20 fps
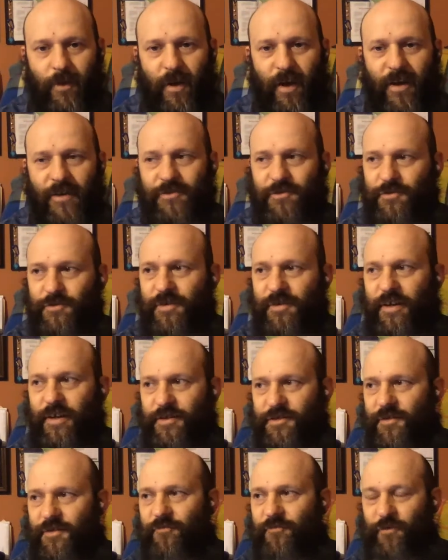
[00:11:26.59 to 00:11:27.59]

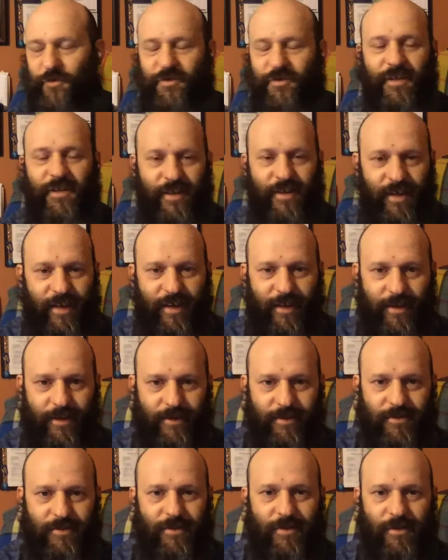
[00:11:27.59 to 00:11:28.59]
exhortation for today
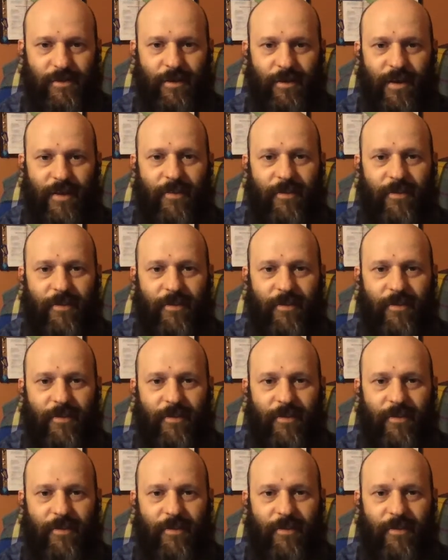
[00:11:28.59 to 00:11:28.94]
is to